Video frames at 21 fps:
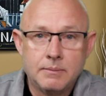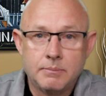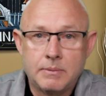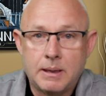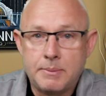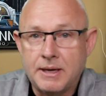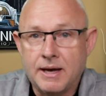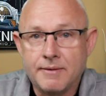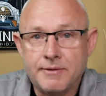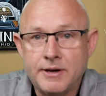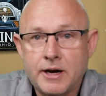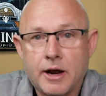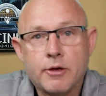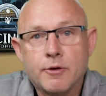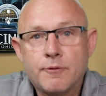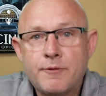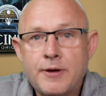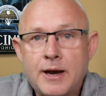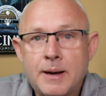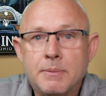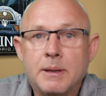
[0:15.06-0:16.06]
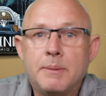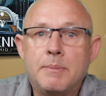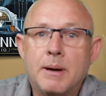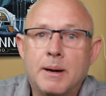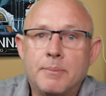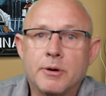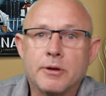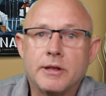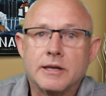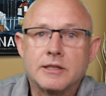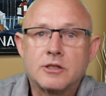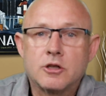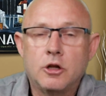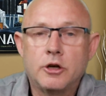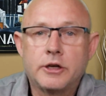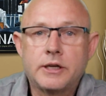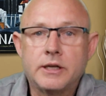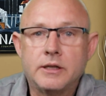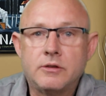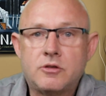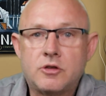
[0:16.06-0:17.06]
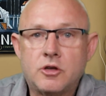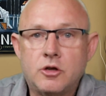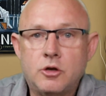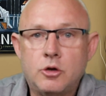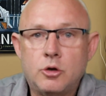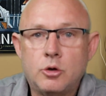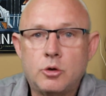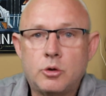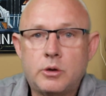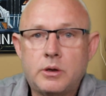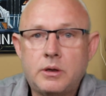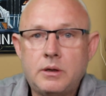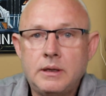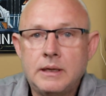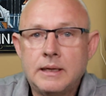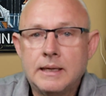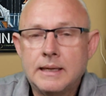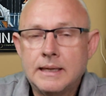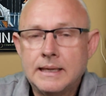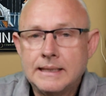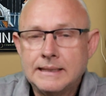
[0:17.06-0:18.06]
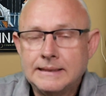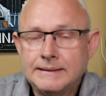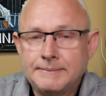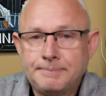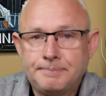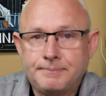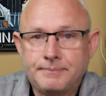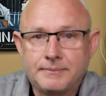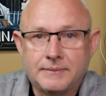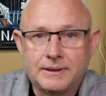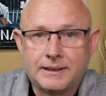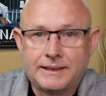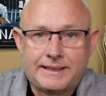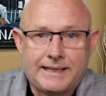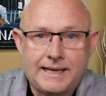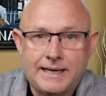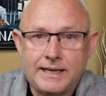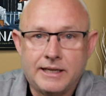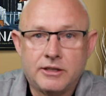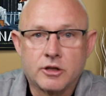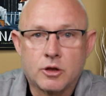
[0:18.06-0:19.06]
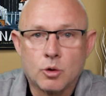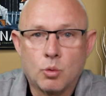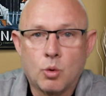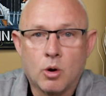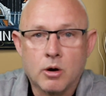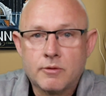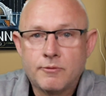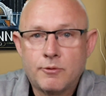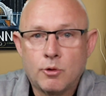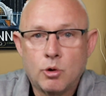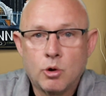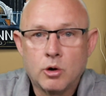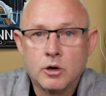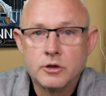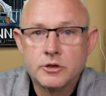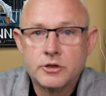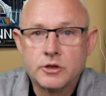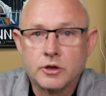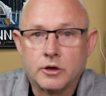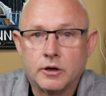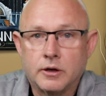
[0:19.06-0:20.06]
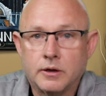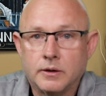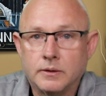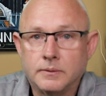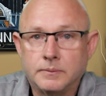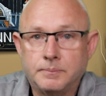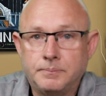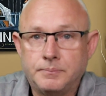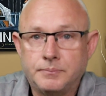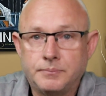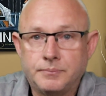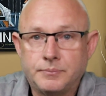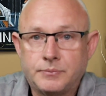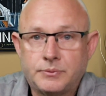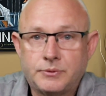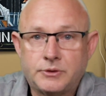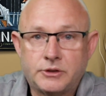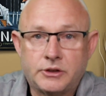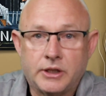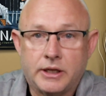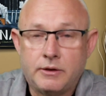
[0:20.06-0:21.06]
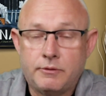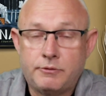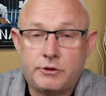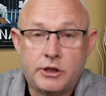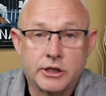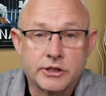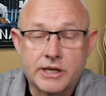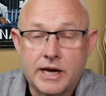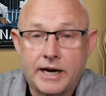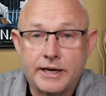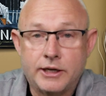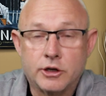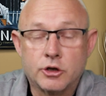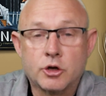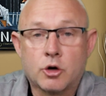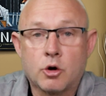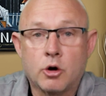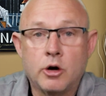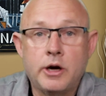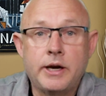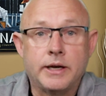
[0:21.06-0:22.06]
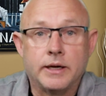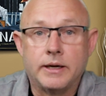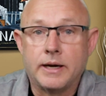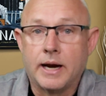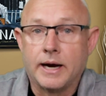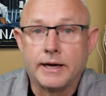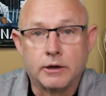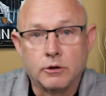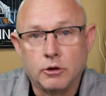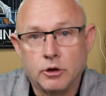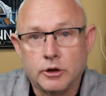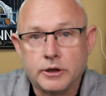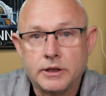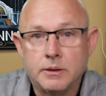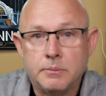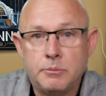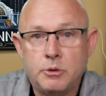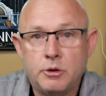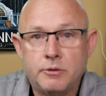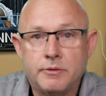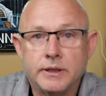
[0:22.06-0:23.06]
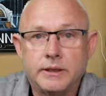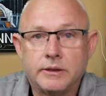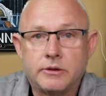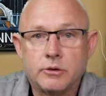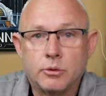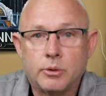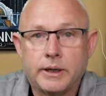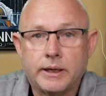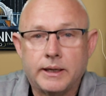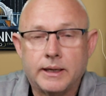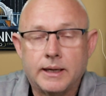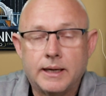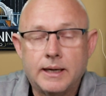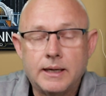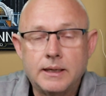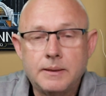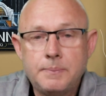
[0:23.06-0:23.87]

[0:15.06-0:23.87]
maybe you have another family member that's looking to get into the workforce, or say you've just got your degree and now you're looking to move into a